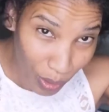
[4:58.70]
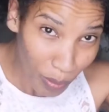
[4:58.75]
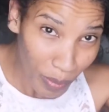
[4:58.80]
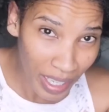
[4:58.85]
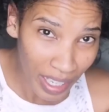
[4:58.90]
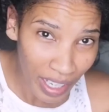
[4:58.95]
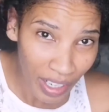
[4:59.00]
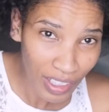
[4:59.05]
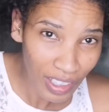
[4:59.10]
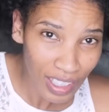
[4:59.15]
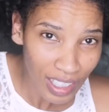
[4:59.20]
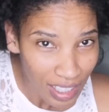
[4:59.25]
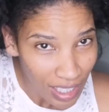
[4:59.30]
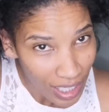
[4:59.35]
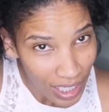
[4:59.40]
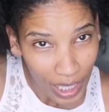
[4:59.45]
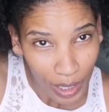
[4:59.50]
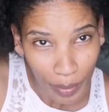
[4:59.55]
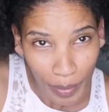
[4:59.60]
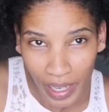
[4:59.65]
though my hair looks a
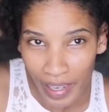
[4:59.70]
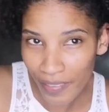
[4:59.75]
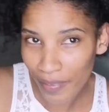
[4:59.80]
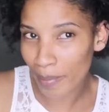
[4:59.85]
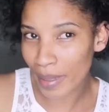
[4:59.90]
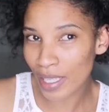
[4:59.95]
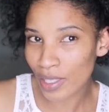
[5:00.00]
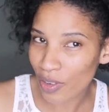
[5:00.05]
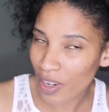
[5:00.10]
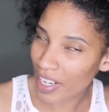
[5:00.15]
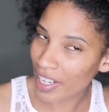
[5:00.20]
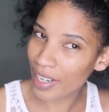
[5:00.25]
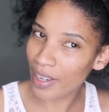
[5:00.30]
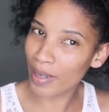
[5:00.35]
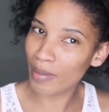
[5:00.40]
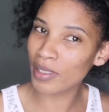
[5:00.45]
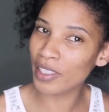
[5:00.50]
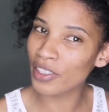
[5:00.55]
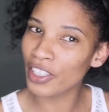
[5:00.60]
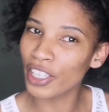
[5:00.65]
little bit of a mess right now,
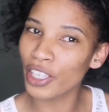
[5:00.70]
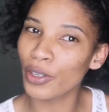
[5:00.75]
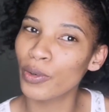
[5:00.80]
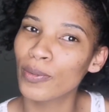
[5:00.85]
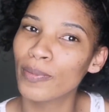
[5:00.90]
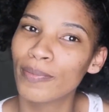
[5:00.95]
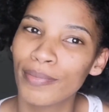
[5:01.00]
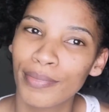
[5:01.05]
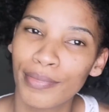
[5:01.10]
I'm still cute.